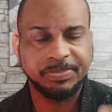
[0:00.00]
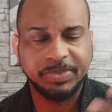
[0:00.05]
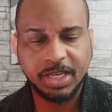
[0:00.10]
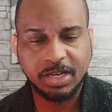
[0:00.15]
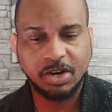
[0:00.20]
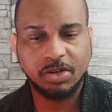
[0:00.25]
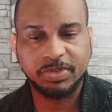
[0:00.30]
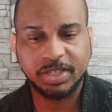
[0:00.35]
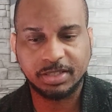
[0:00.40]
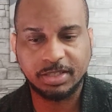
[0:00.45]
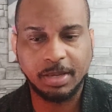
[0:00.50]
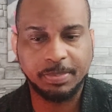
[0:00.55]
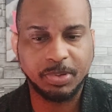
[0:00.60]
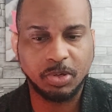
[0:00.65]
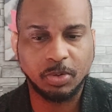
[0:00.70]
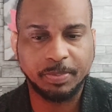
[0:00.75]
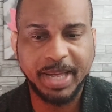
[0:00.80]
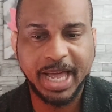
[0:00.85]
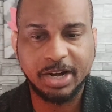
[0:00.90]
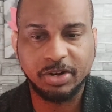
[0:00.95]
You know, this
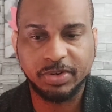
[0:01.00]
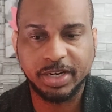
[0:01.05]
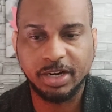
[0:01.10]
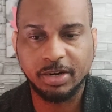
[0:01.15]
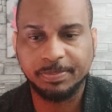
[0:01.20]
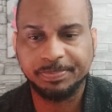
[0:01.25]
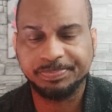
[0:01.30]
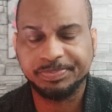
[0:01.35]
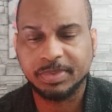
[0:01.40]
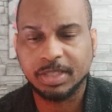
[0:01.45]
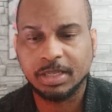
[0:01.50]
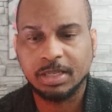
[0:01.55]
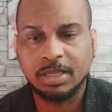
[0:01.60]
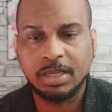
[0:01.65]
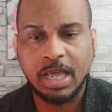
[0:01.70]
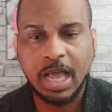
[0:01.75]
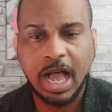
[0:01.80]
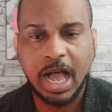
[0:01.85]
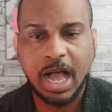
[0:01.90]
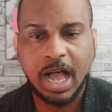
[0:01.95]
typical pattern here.
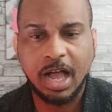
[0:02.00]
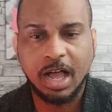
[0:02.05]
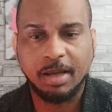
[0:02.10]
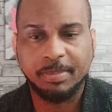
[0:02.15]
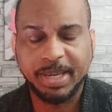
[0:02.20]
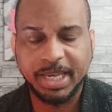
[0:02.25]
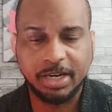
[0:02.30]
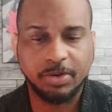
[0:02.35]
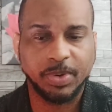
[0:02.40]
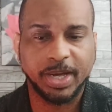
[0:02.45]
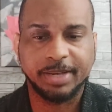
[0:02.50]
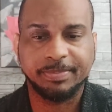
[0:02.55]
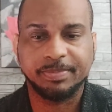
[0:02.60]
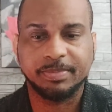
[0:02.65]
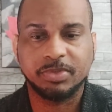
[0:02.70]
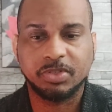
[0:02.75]
Uh, but anyway,